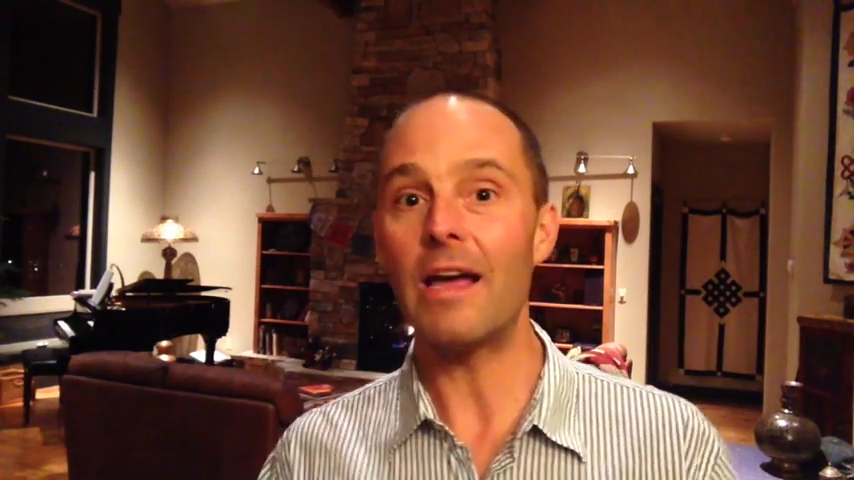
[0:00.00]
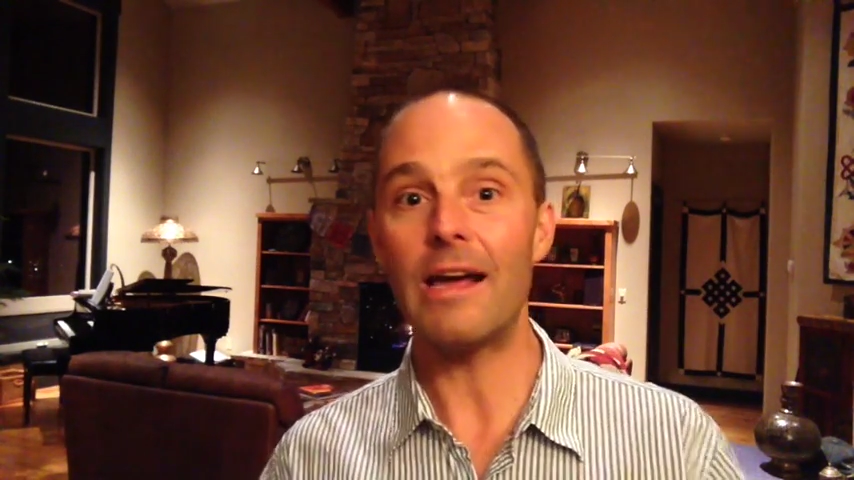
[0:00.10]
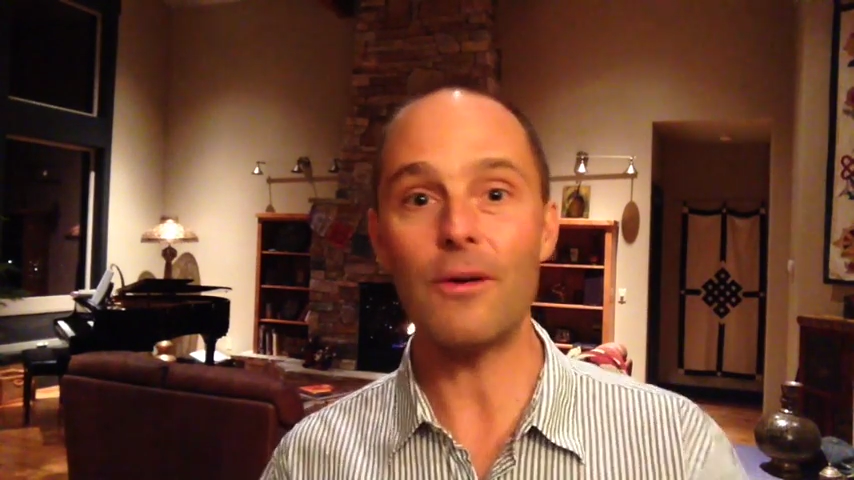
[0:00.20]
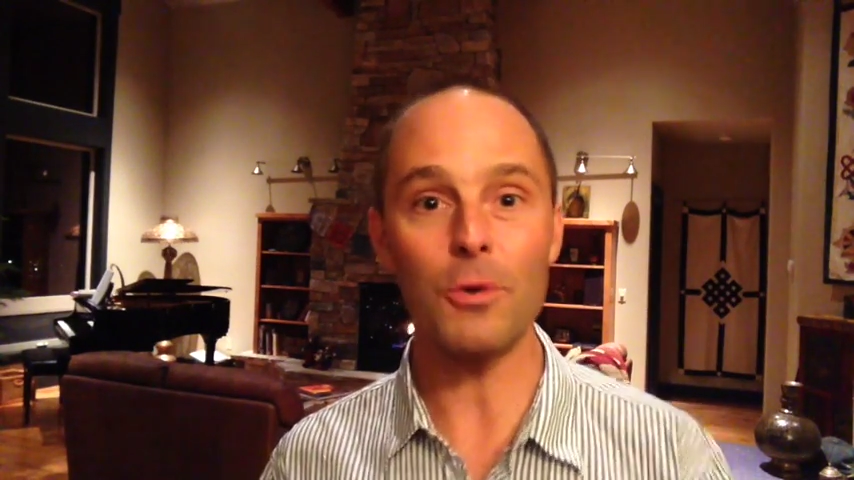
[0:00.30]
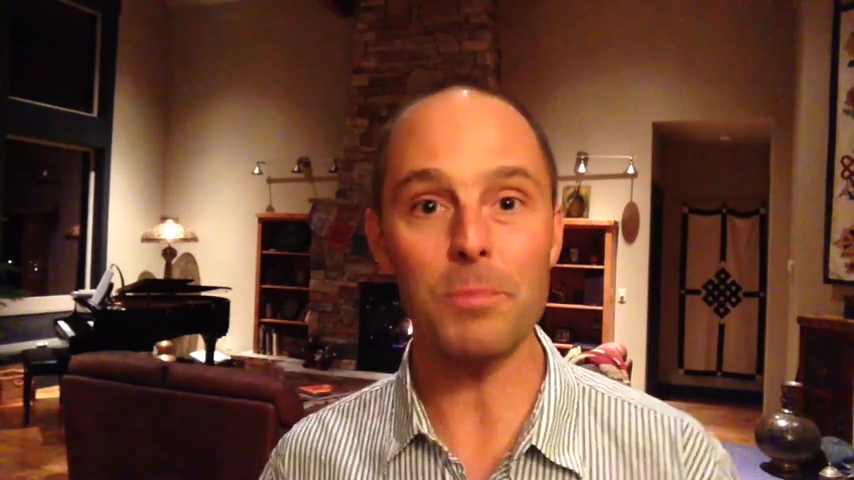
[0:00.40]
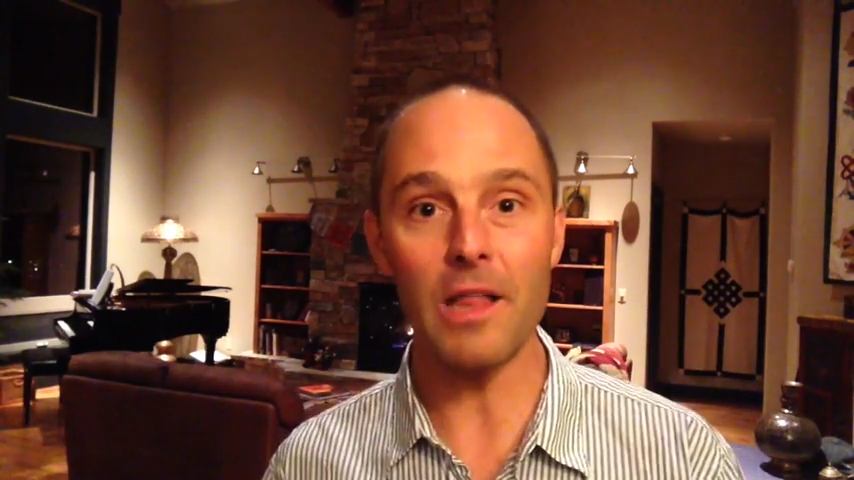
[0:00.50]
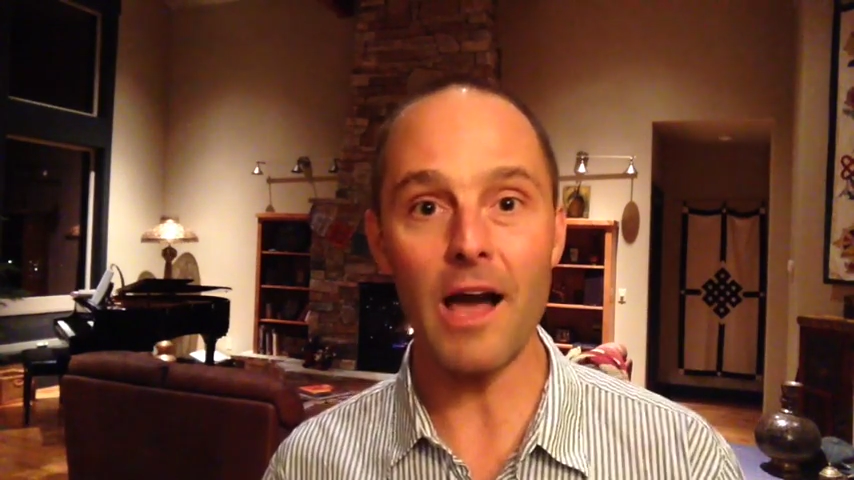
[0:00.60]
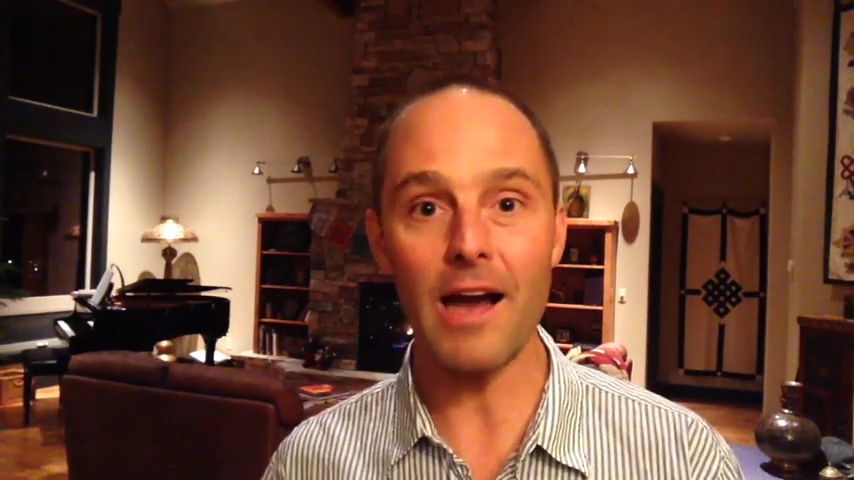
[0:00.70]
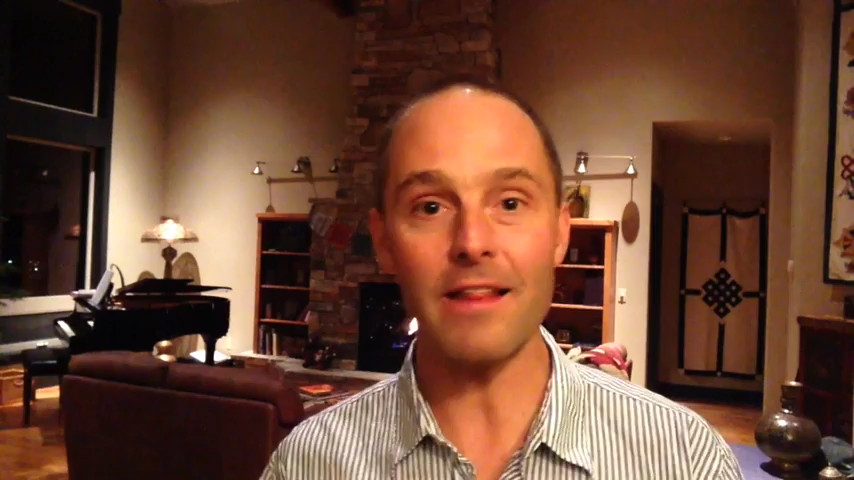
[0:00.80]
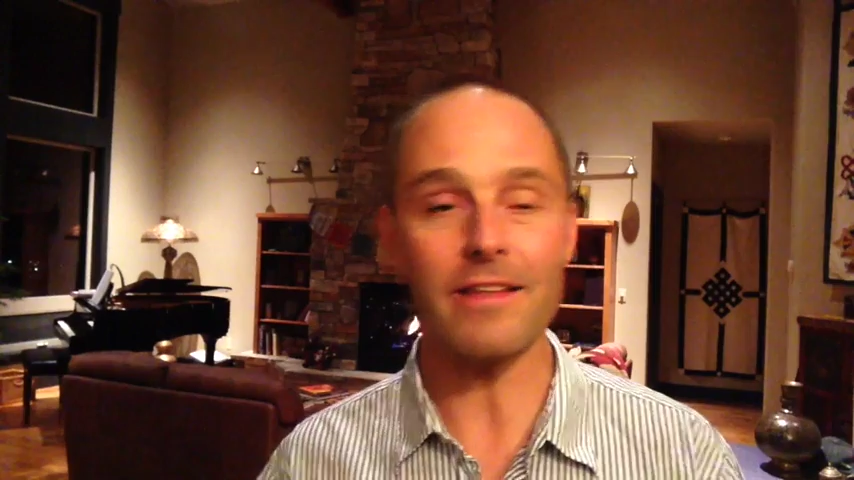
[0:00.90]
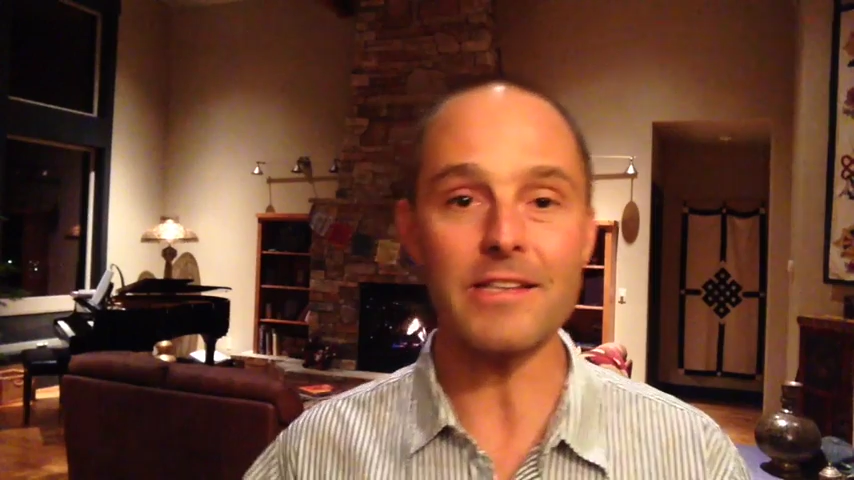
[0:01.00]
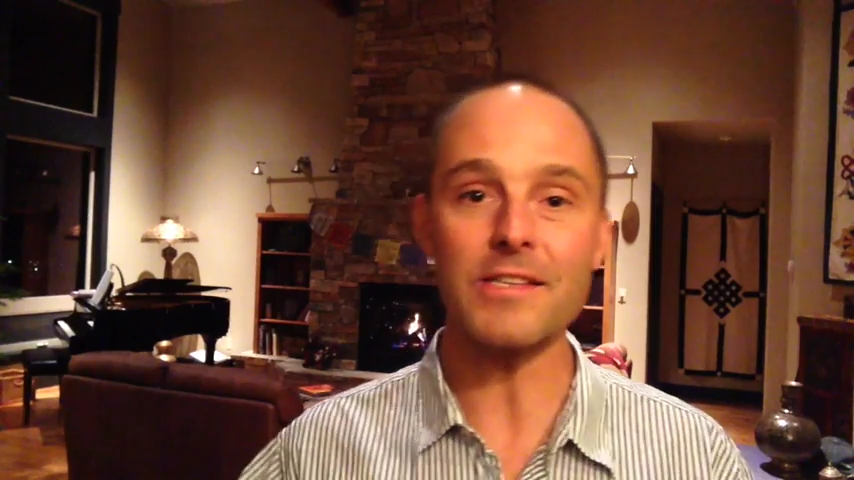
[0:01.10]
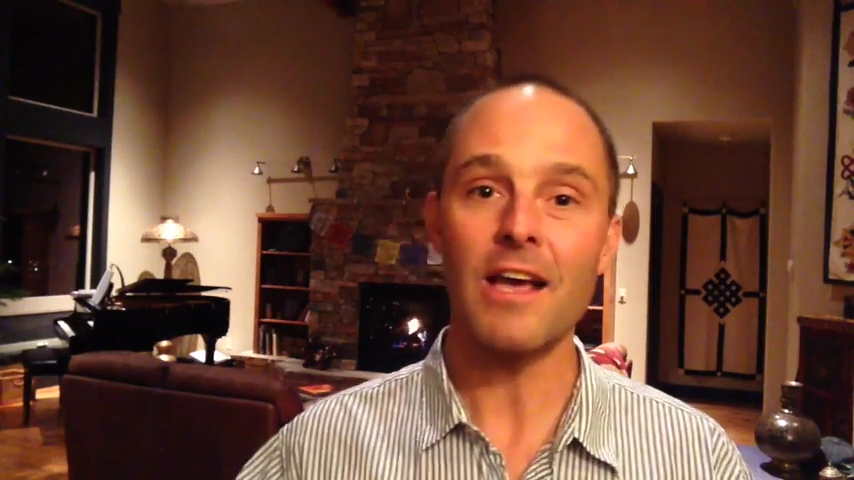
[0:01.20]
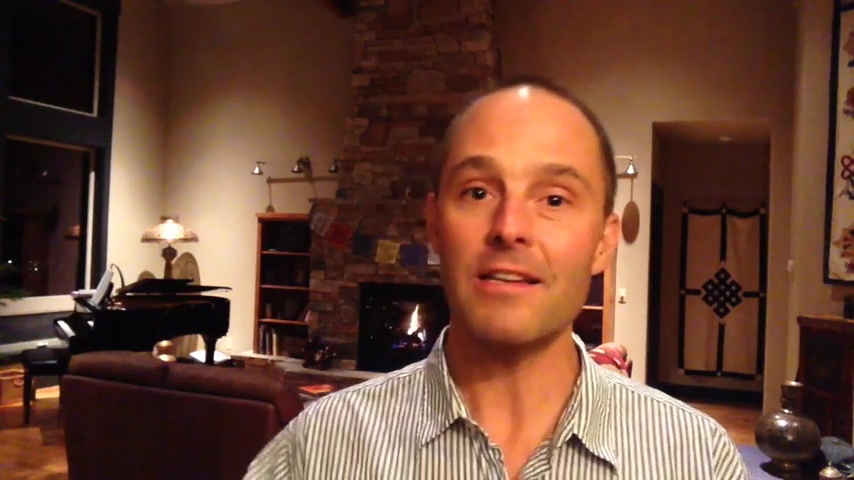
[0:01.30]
hit reply to this,